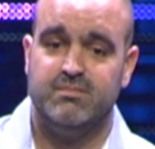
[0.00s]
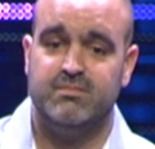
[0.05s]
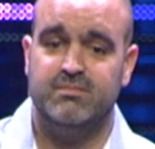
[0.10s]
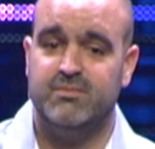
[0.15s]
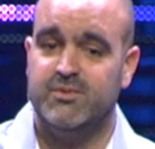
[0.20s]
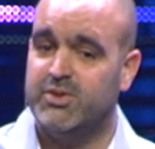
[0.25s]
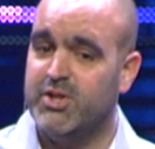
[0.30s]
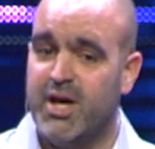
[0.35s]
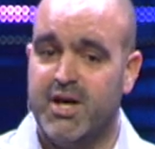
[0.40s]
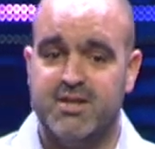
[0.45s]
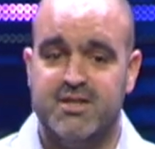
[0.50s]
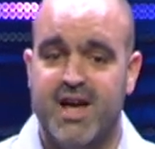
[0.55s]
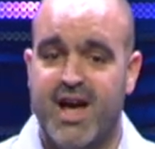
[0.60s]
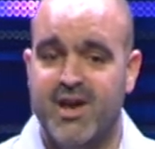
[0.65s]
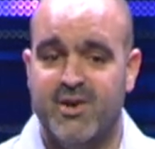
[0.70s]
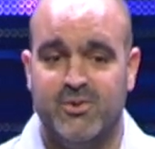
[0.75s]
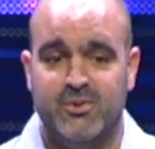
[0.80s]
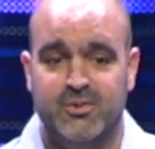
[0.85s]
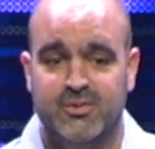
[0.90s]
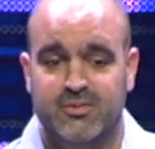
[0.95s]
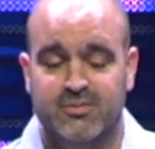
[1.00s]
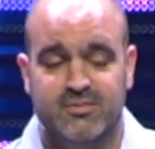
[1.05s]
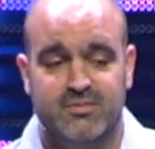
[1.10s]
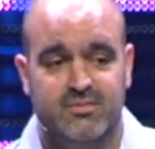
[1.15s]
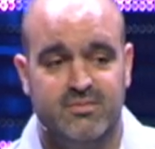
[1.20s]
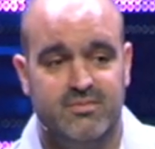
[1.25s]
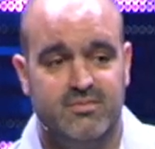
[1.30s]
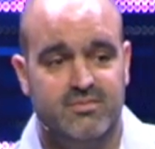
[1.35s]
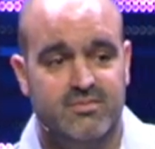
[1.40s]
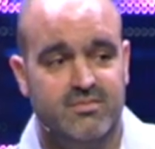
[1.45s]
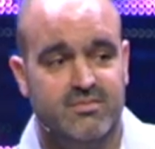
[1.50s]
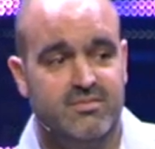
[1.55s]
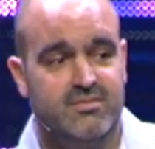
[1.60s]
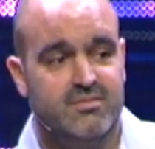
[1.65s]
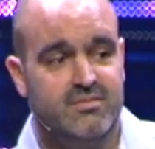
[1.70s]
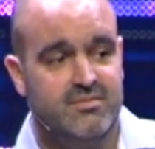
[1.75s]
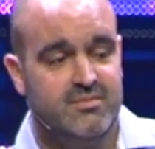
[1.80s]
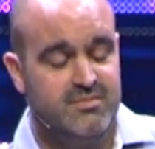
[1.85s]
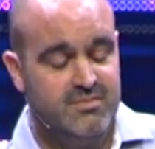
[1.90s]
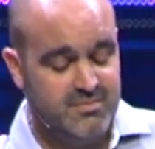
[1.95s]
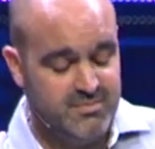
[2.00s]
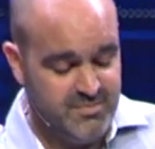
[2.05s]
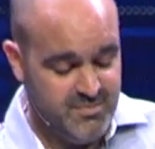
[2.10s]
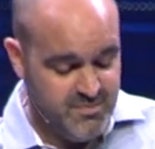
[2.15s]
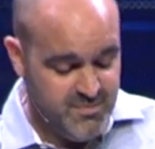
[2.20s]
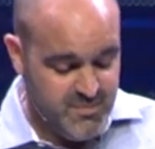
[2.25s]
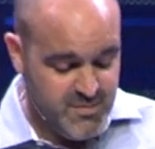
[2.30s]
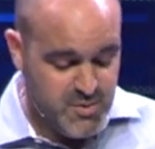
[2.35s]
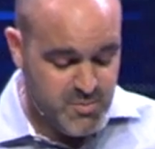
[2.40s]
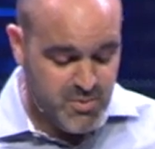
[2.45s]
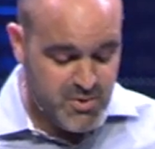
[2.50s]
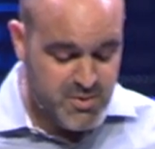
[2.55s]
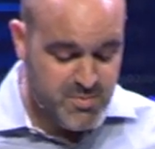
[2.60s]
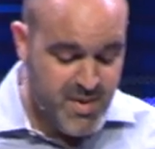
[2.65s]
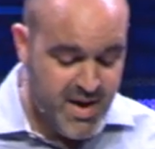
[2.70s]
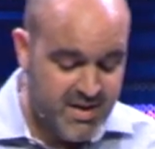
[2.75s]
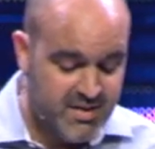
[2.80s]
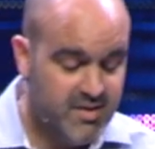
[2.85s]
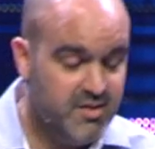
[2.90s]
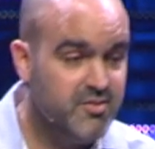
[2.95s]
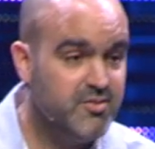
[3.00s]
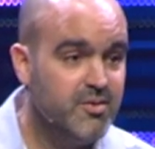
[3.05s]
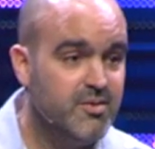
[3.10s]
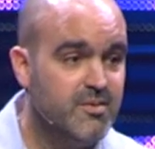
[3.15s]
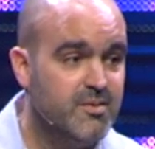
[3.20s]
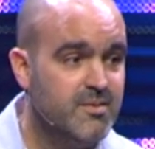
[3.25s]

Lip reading: It's not a title. It's perspective.